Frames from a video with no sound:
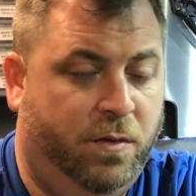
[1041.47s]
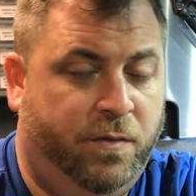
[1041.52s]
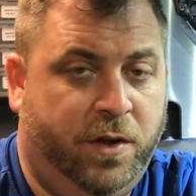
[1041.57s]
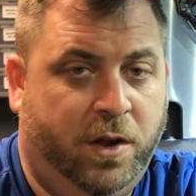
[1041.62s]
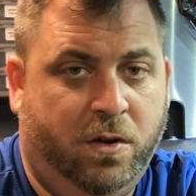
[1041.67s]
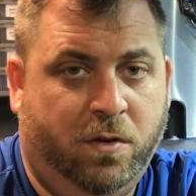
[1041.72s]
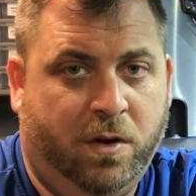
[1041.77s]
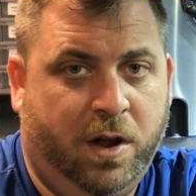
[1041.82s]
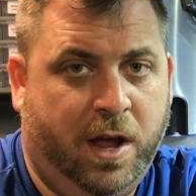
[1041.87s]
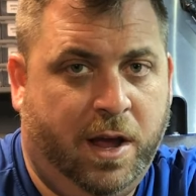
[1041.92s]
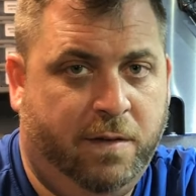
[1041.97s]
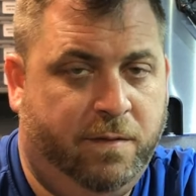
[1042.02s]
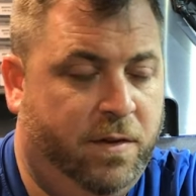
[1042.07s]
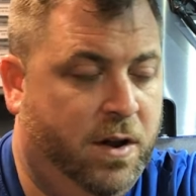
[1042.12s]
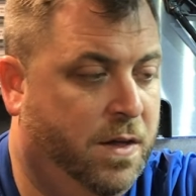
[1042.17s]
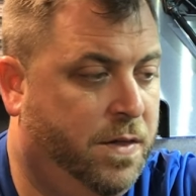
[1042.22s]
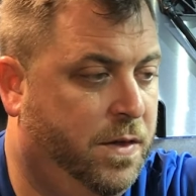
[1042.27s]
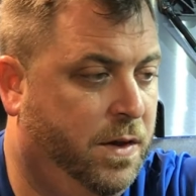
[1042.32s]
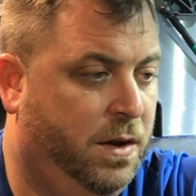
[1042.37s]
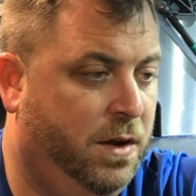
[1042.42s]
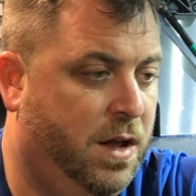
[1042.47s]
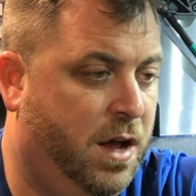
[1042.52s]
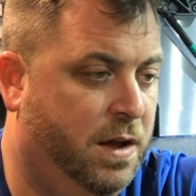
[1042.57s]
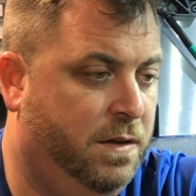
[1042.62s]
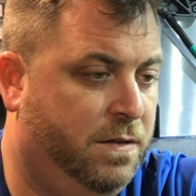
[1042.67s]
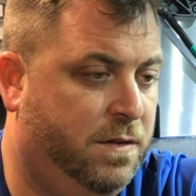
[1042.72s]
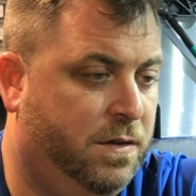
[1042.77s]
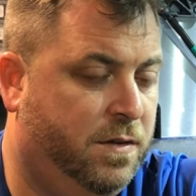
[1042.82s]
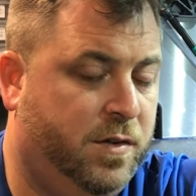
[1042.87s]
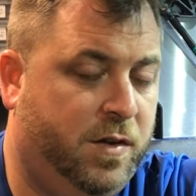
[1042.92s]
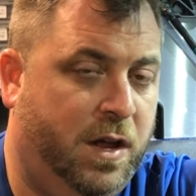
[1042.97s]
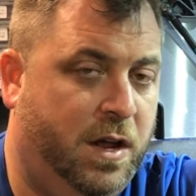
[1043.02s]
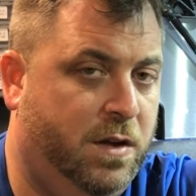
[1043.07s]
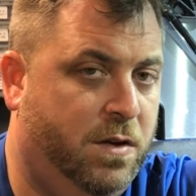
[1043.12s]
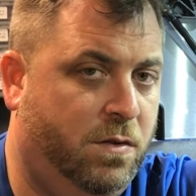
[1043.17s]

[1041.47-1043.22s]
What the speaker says: if you don't have nothing nice to say,